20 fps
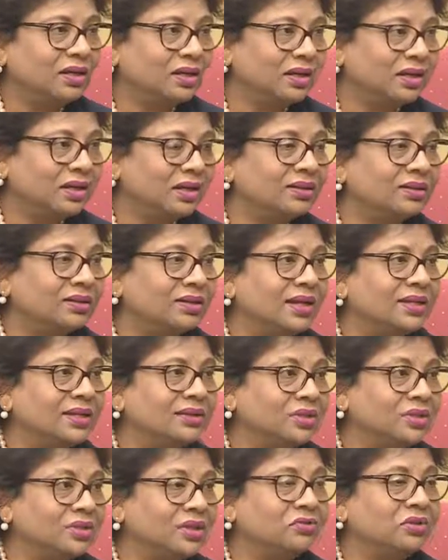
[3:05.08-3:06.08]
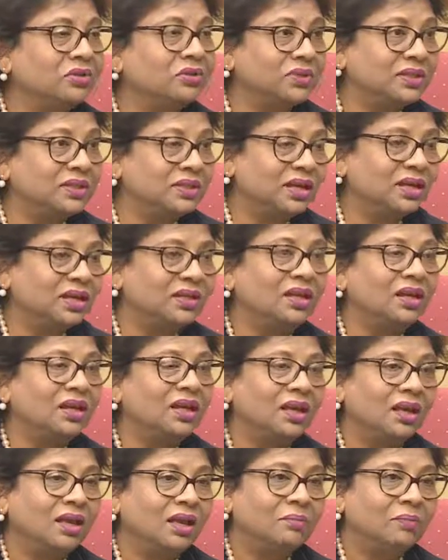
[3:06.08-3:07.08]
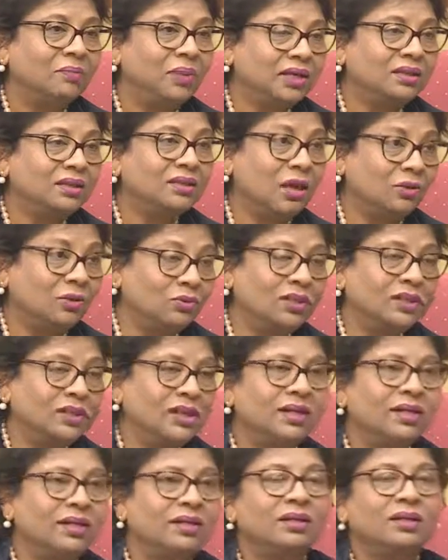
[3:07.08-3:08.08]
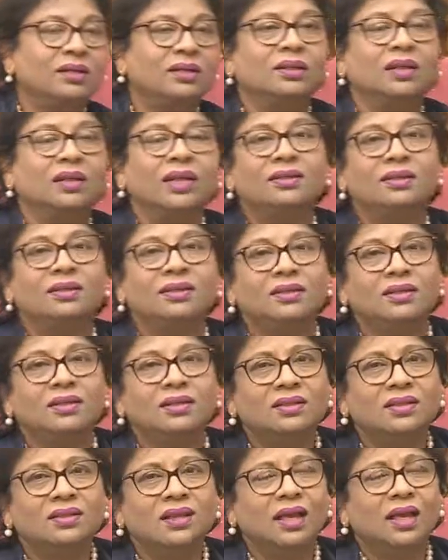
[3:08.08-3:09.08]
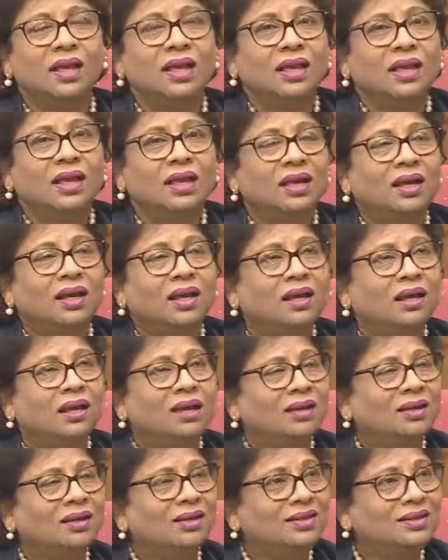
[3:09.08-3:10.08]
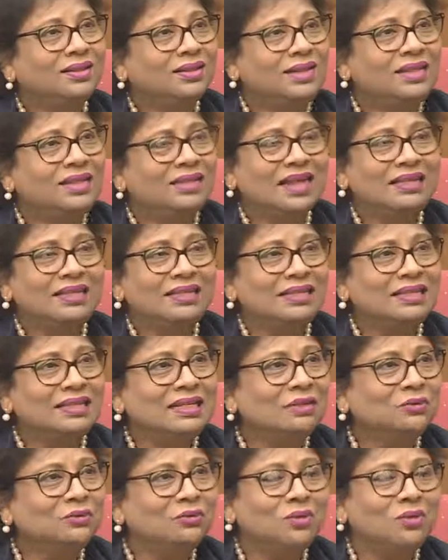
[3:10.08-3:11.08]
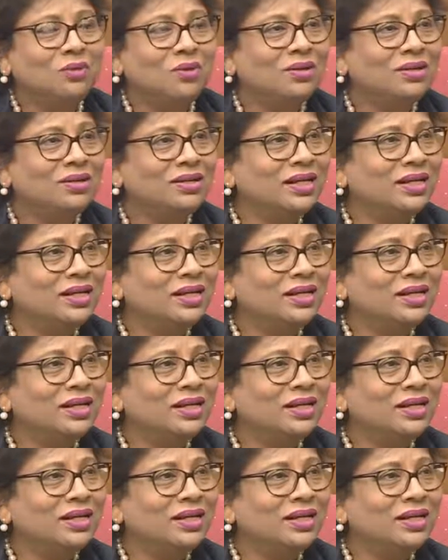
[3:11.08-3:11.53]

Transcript: industrialization, which was taking place outside the SEZs. These SEZs could not